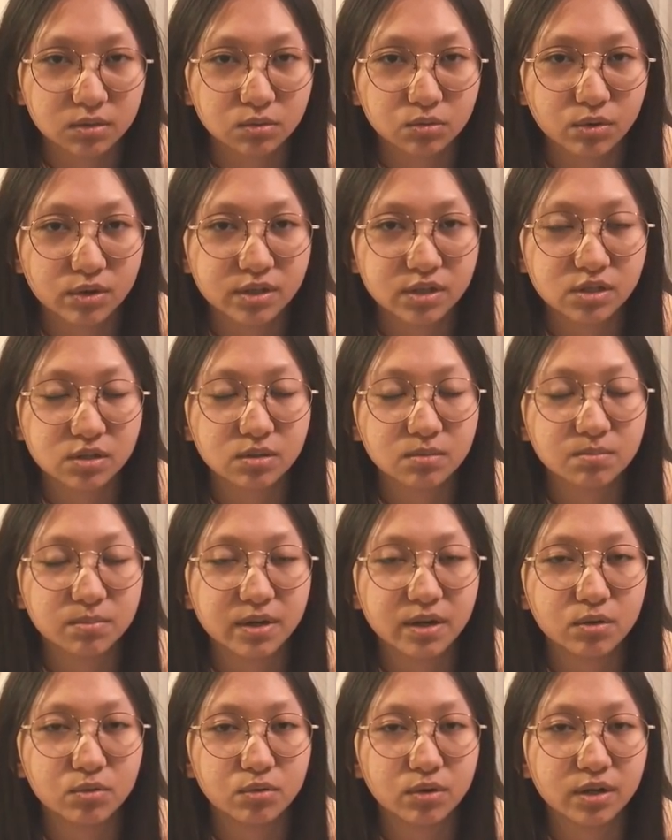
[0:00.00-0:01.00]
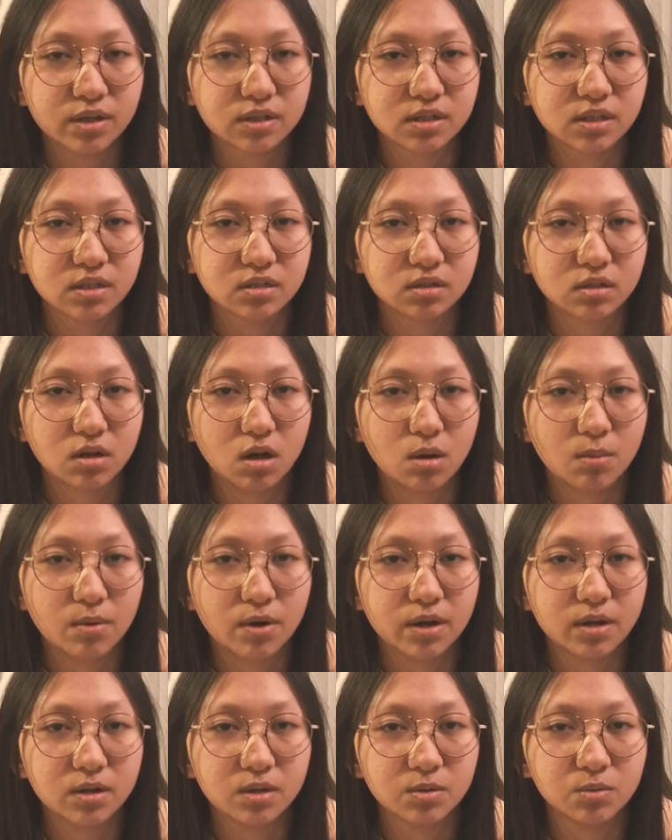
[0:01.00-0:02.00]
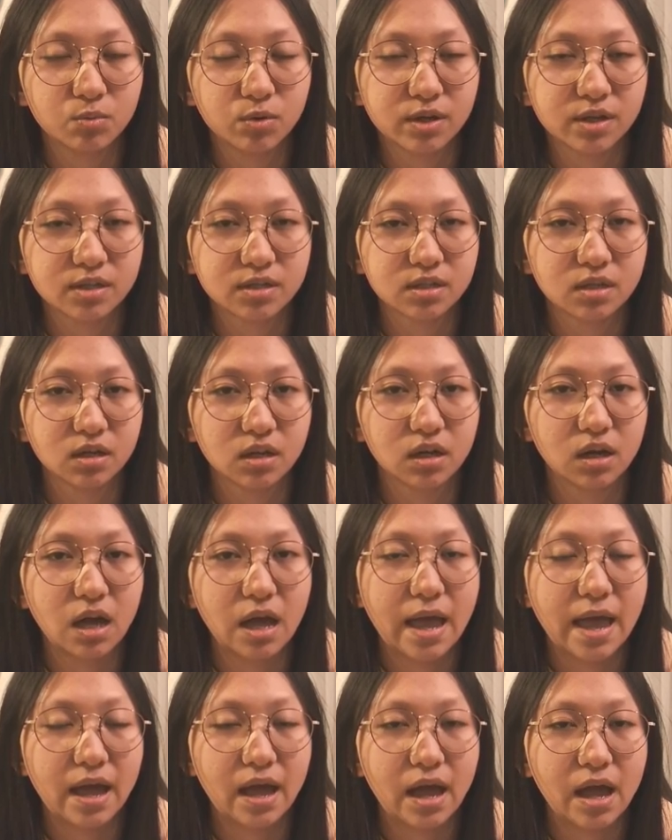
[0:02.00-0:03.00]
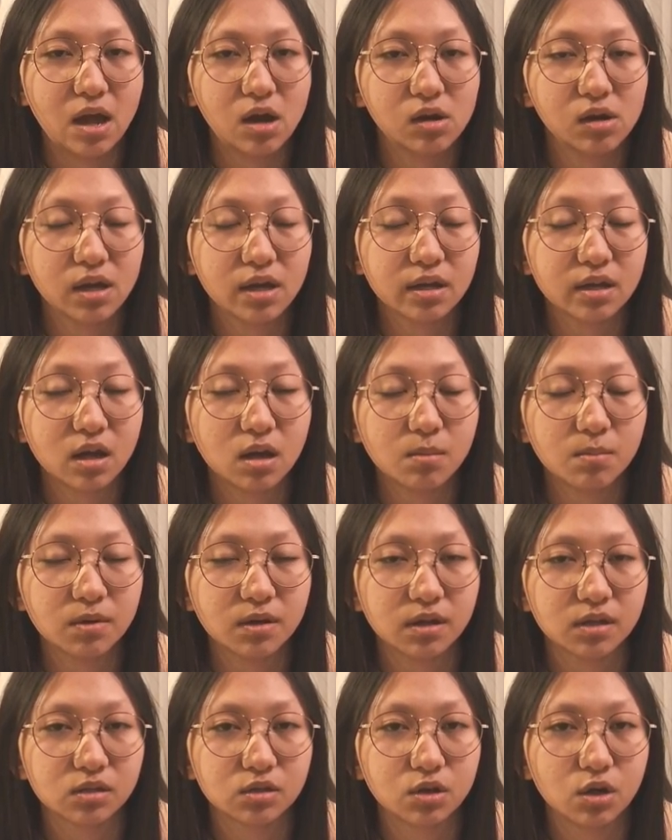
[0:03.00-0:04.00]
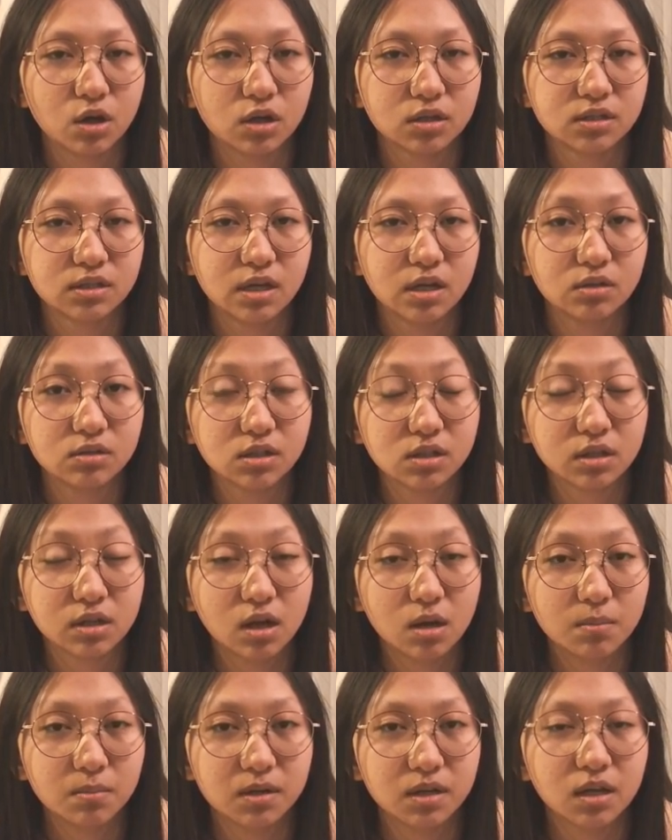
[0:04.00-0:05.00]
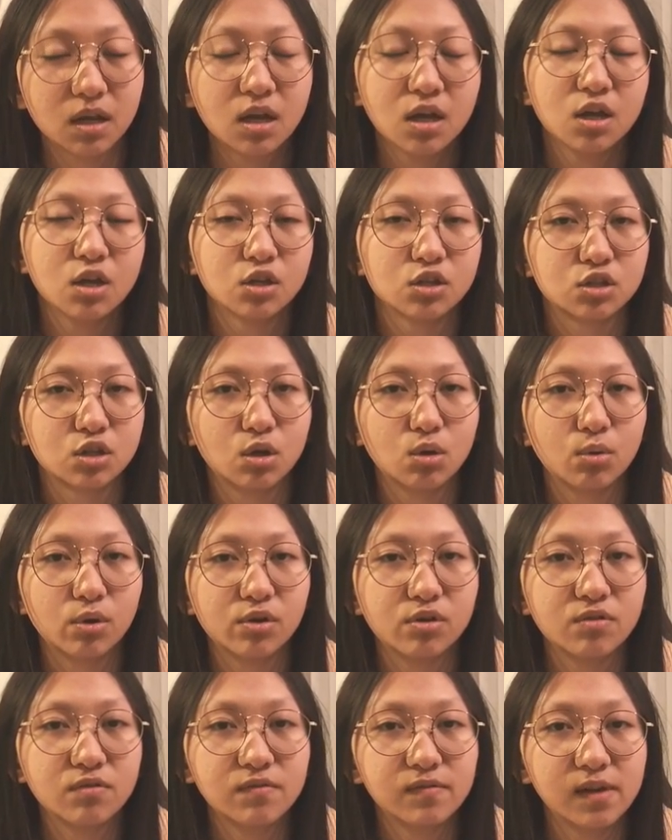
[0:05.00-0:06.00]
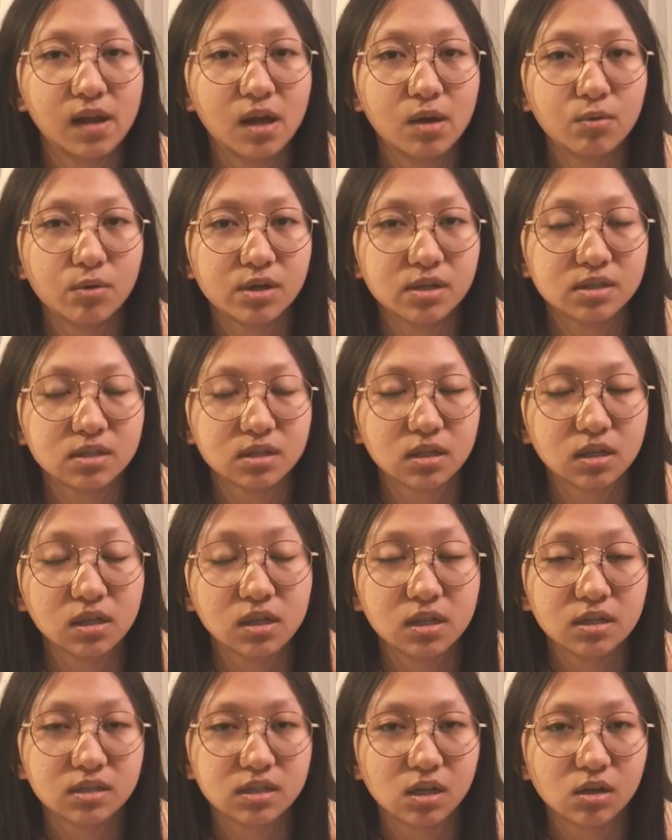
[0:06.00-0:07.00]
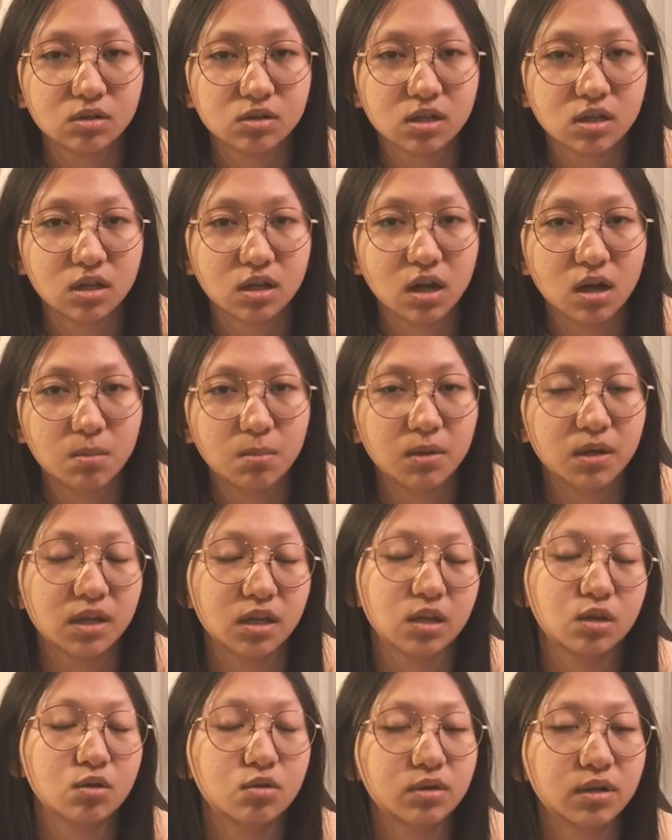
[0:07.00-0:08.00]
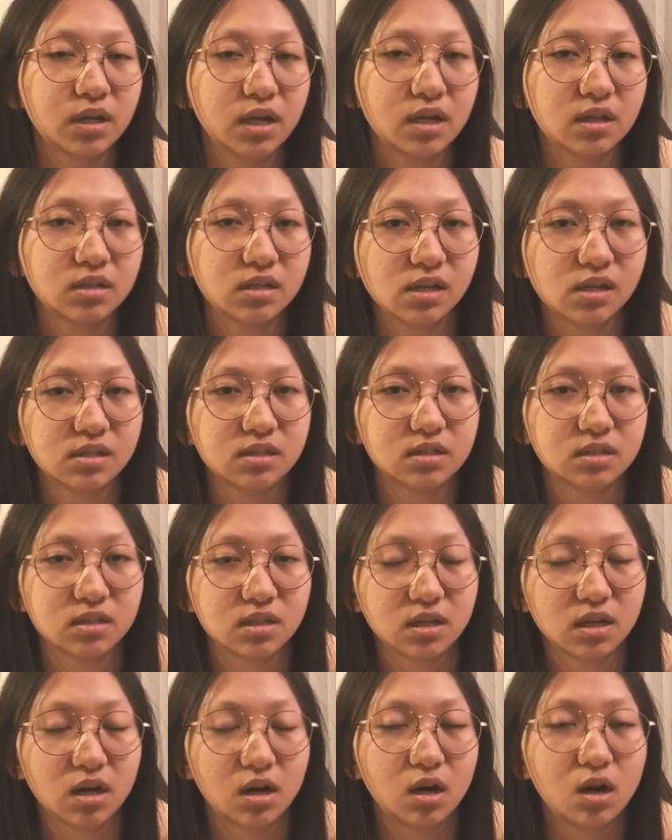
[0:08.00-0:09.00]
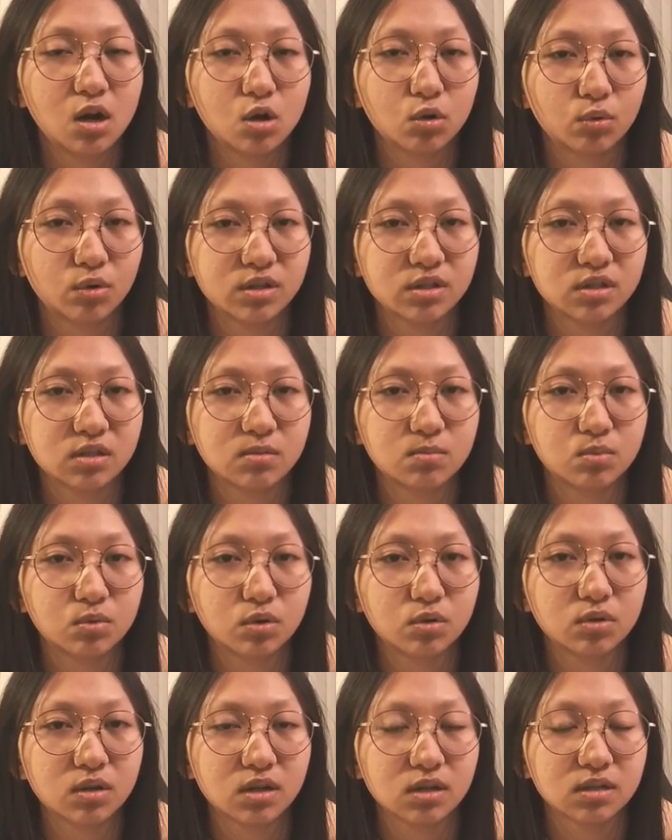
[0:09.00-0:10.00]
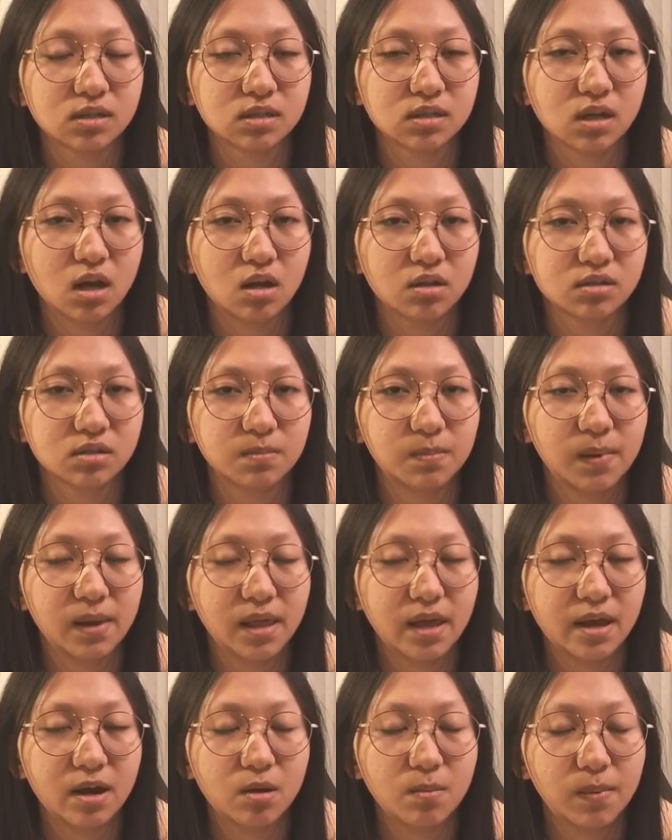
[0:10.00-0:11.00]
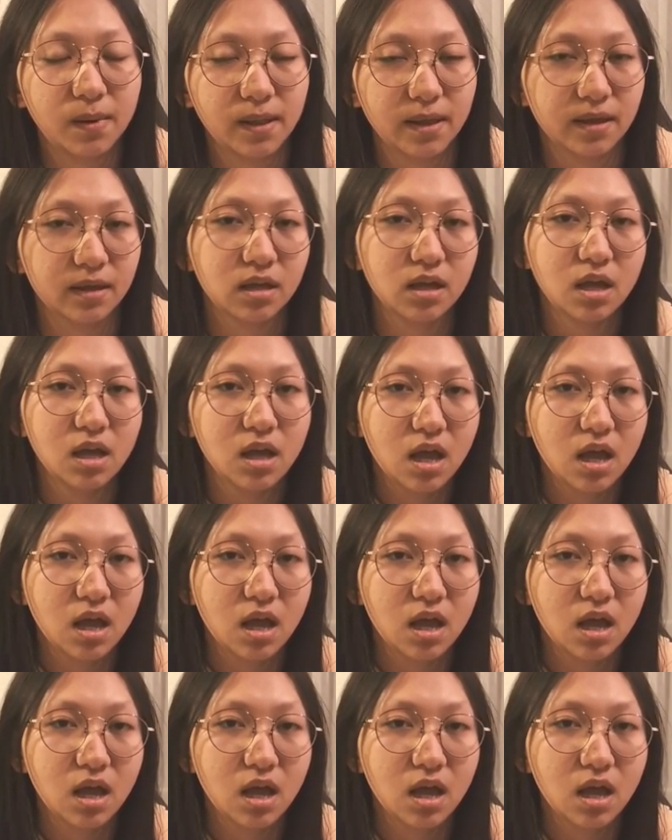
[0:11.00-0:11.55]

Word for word: Greyston Bakeries is cooperated with uh, an airline company called Delta Company. So when you fly with the Delta Company, you can taste their Greyston brownies on the airplane.